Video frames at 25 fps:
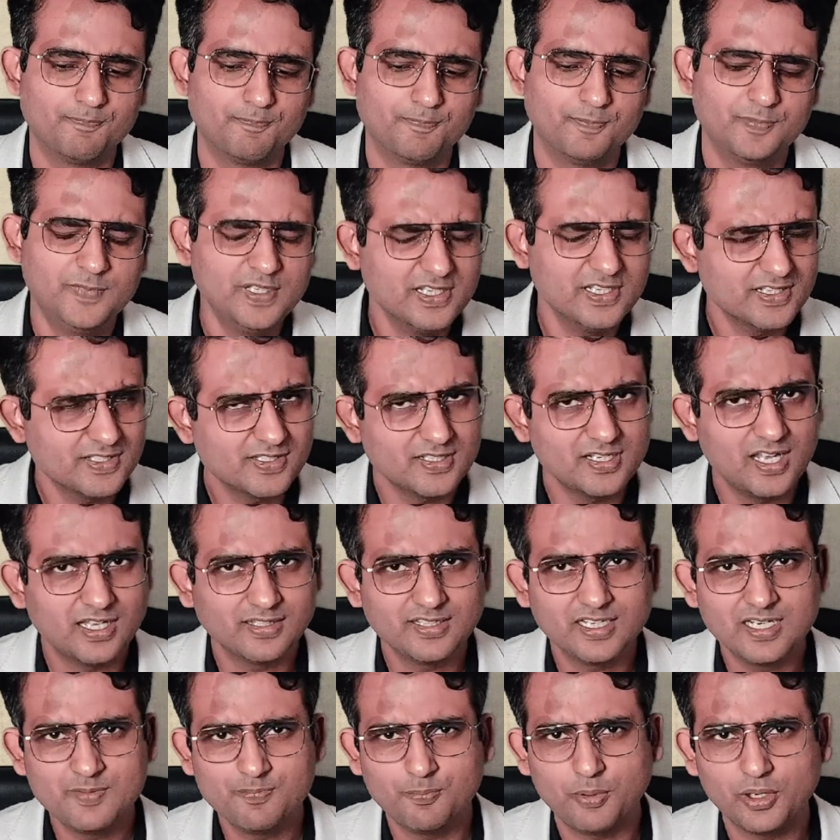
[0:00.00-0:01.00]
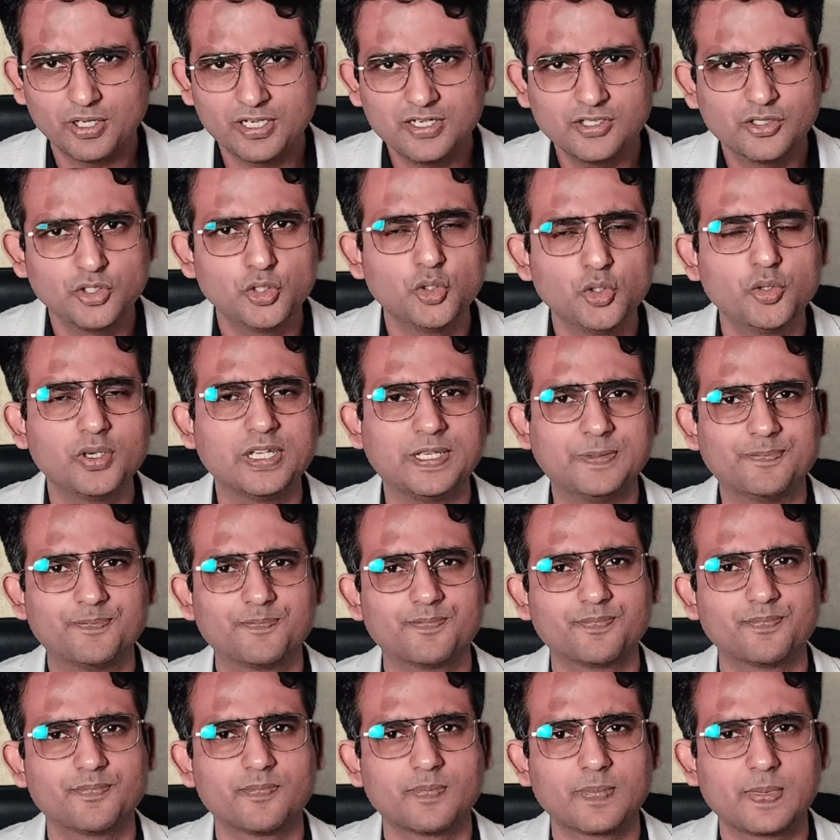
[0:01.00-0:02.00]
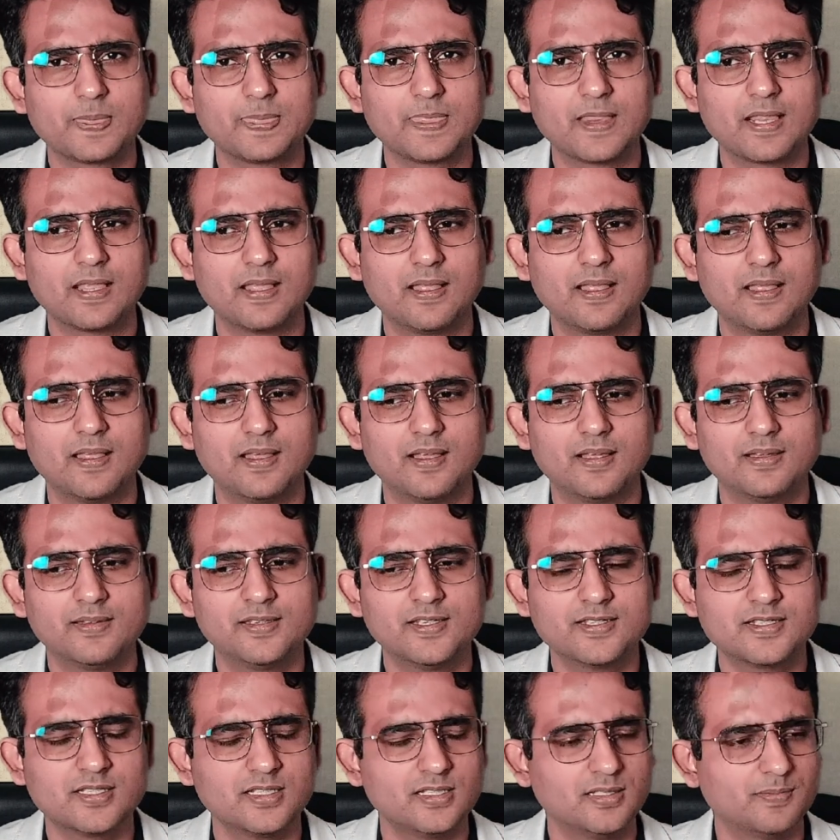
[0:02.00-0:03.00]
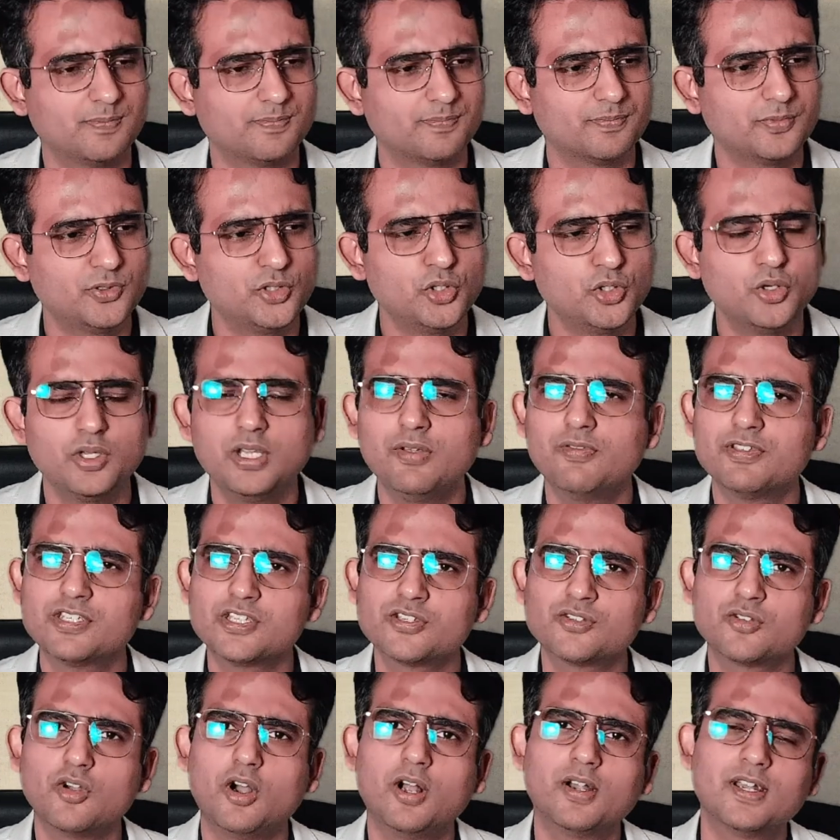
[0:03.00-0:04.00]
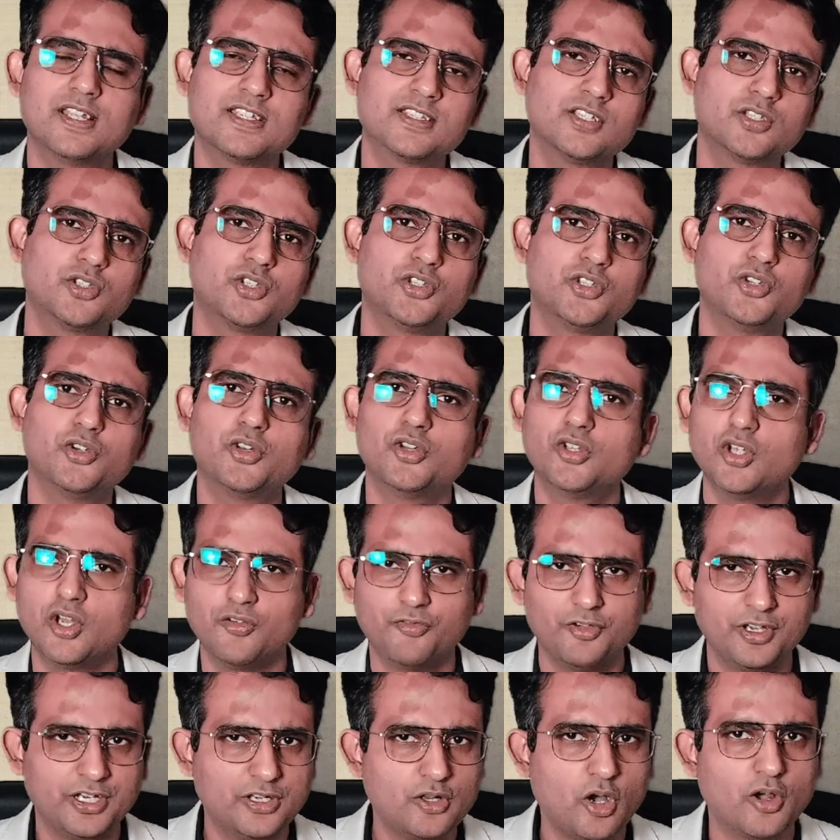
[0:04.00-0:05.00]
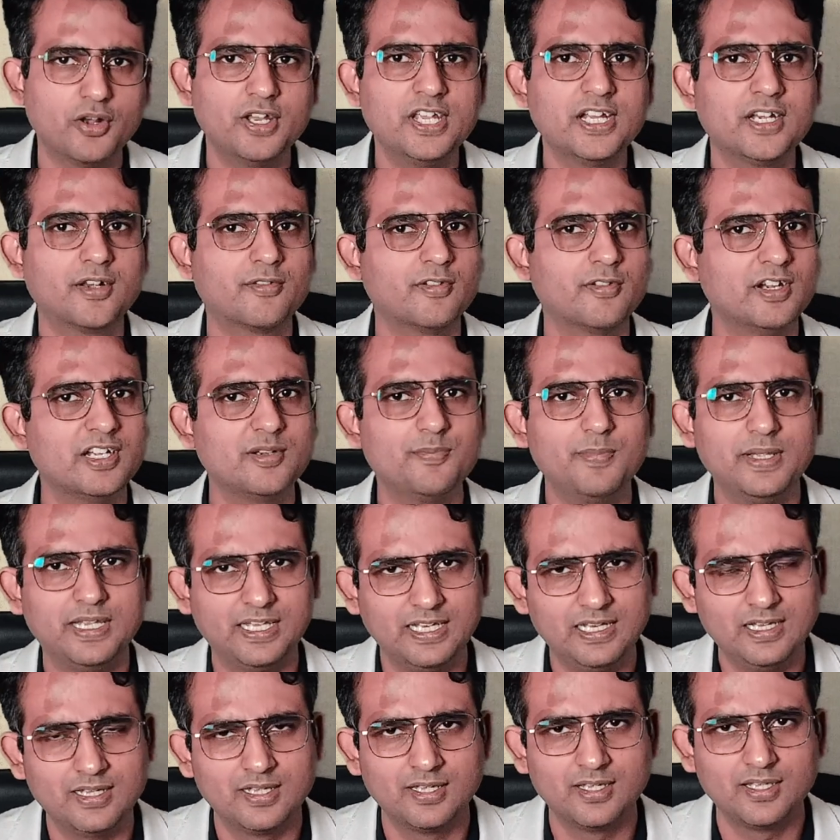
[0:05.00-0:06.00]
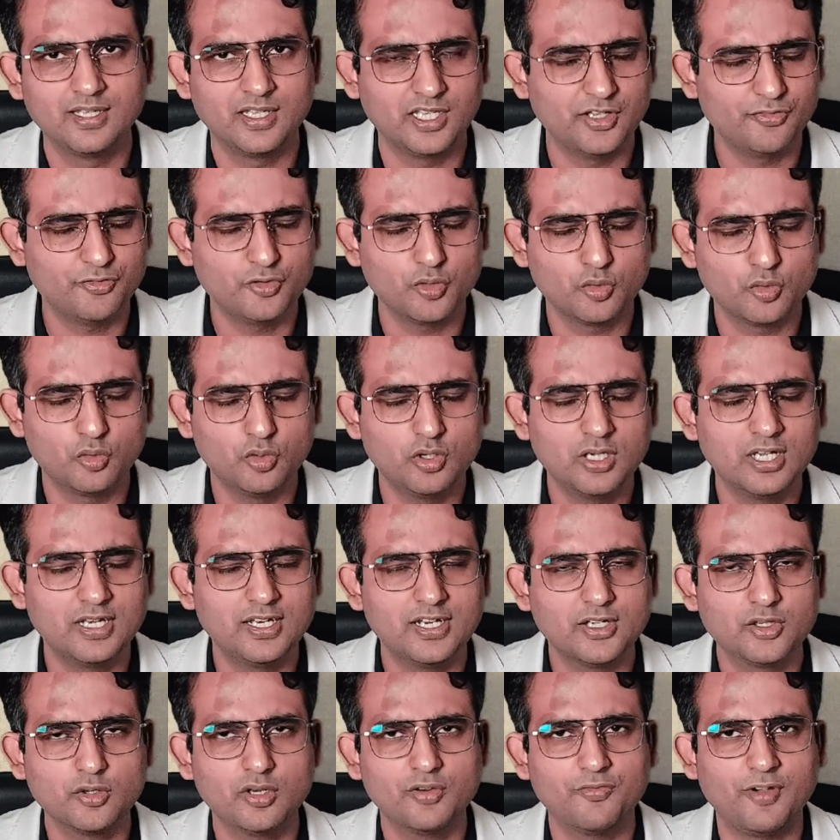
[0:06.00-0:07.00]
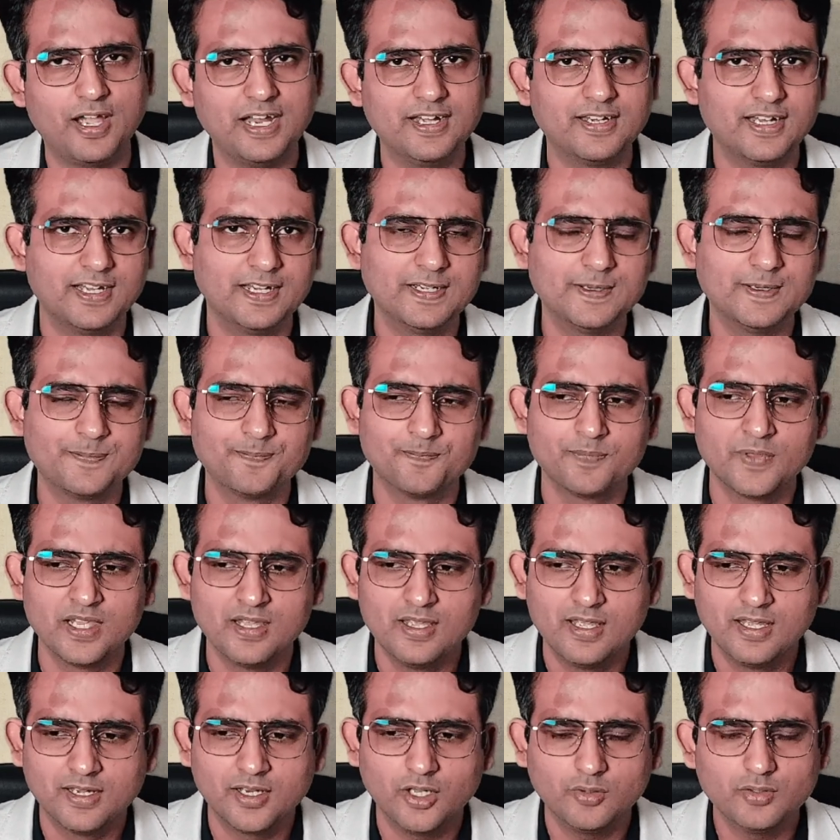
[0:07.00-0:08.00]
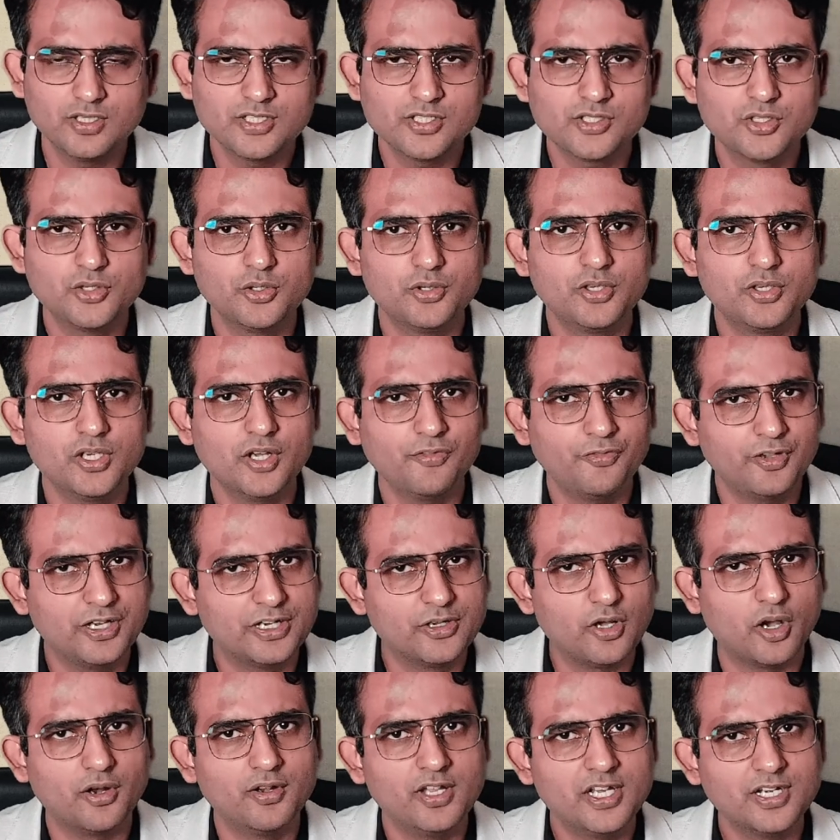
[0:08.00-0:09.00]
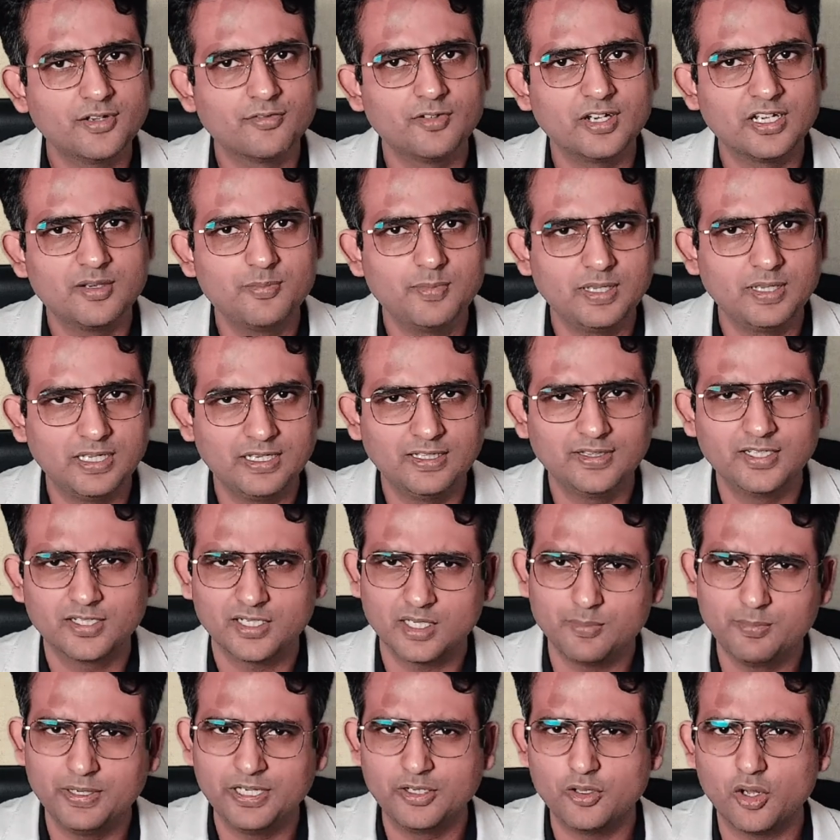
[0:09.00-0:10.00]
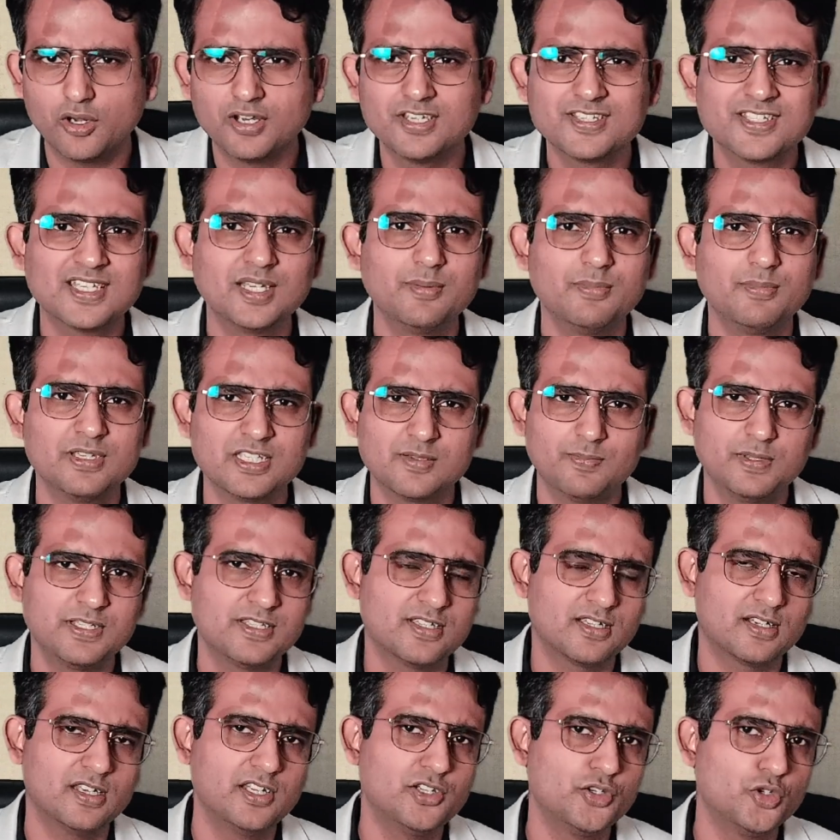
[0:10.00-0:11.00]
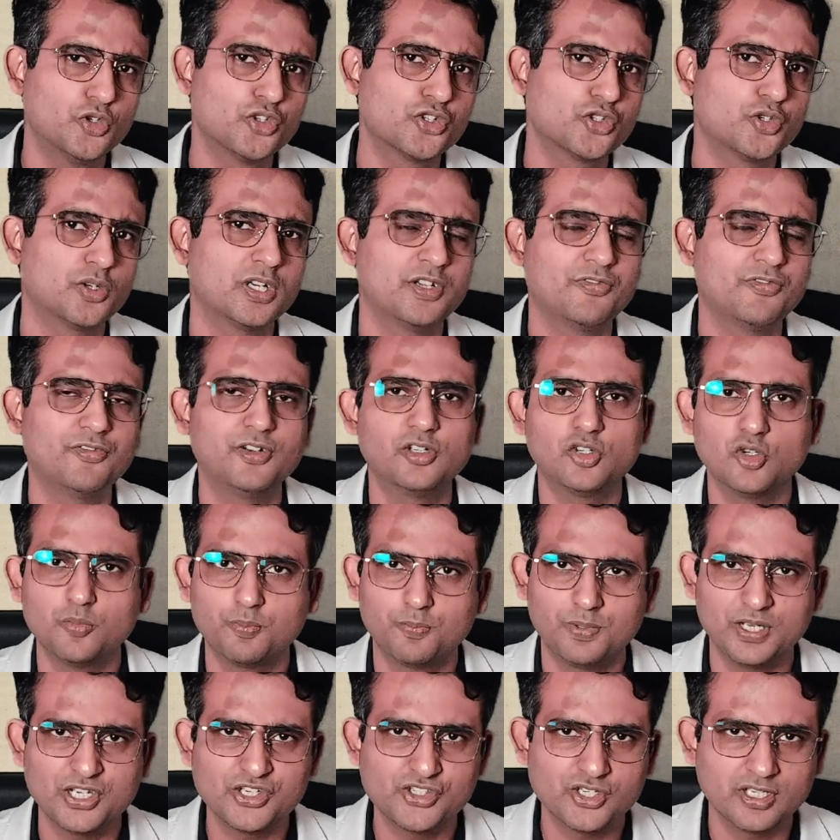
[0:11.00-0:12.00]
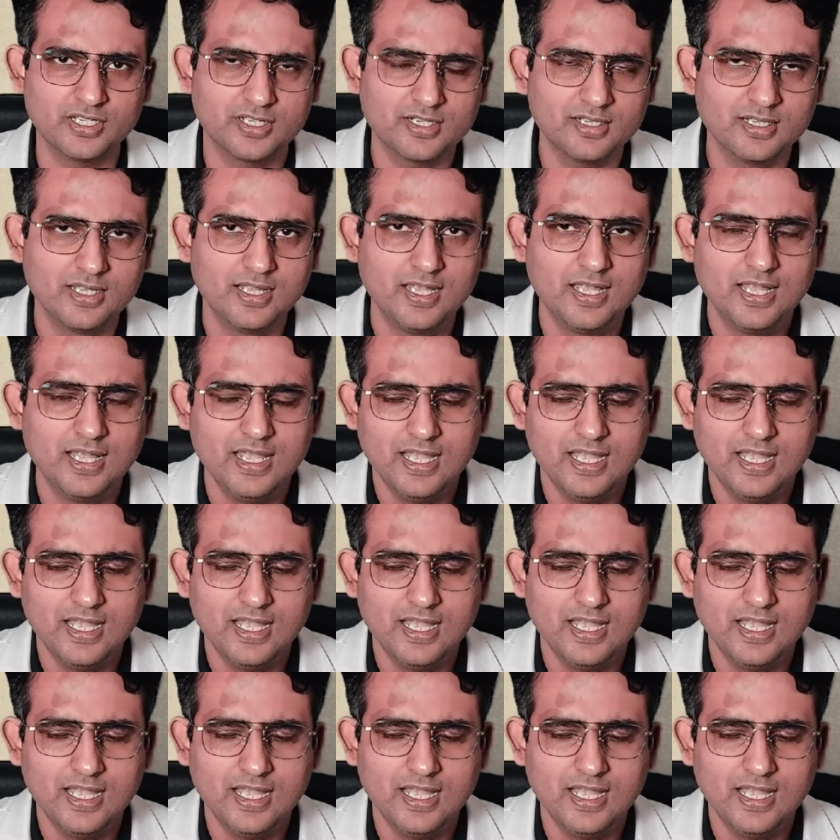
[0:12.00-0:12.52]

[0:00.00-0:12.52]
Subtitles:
There's another important theory. There's a theory which is called as the theory of hedonic treadmill. If you Google it, you'll find it. Now, this theory of hedonic treadmill, the term hedonism is basically used to refer to pleasure.